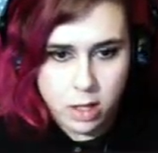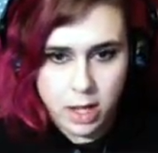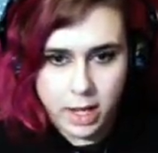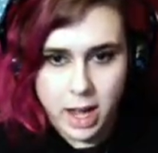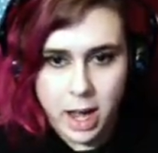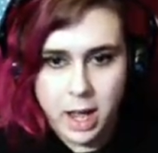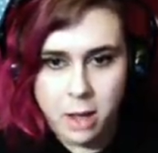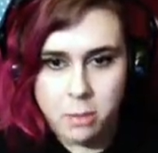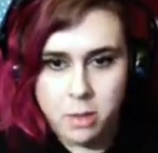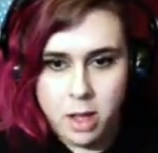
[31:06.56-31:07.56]
Like I
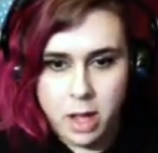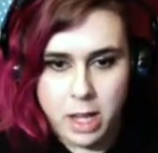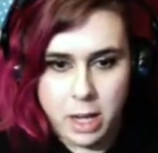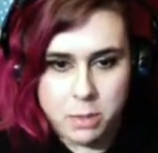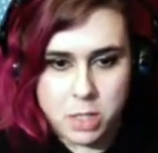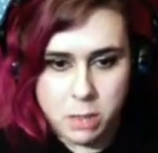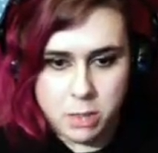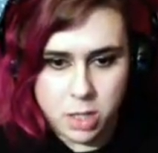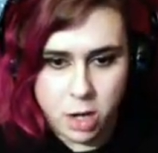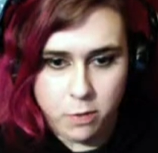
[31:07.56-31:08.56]
am, like I'm, I'm
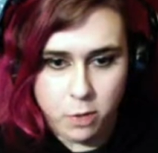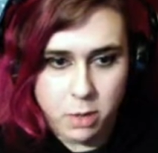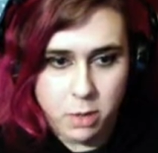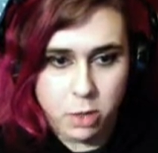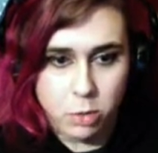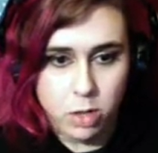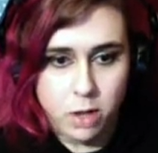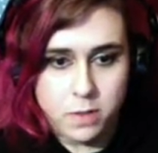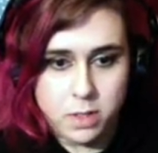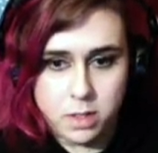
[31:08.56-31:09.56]
sorry for anybody who
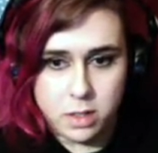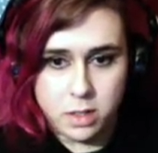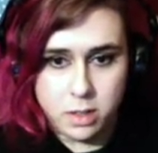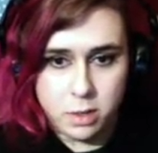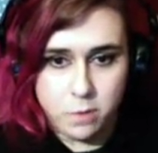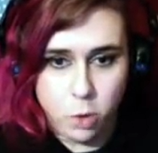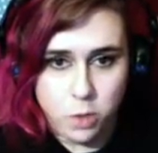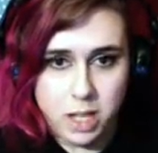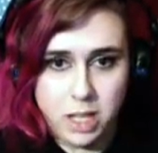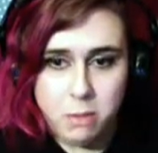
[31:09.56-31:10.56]
loves the
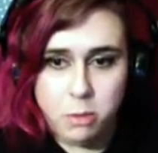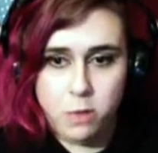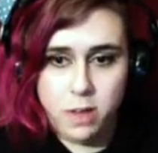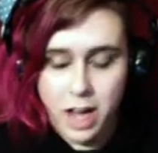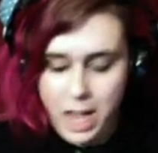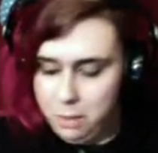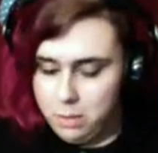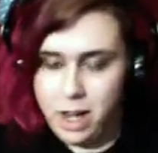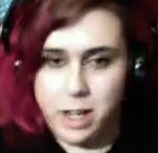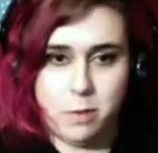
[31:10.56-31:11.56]
fourth Alien movie. I am
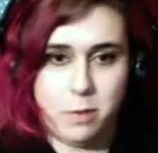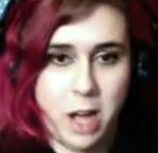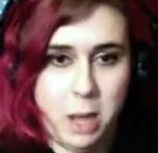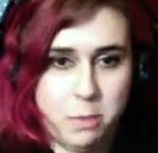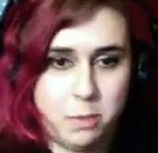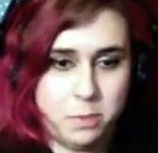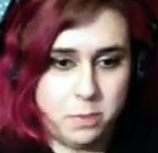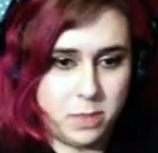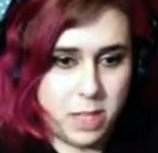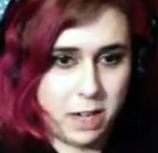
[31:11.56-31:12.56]
kind of I'm
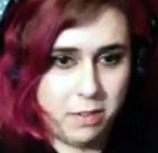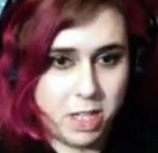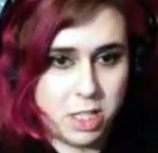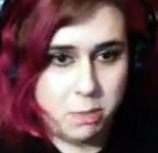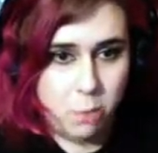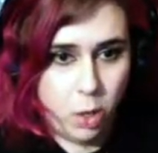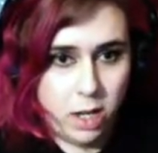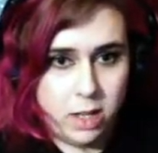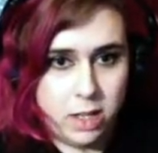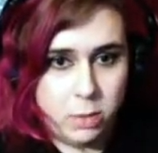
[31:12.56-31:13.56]
kind of
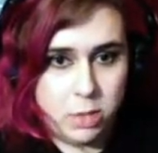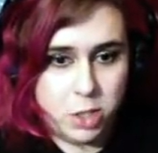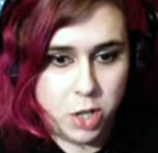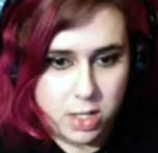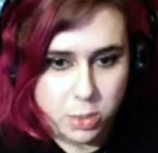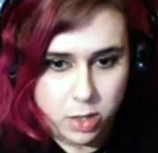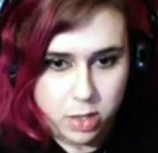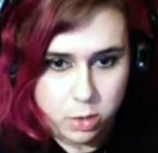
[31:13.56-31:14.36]
disappointed that it was Joss Whedon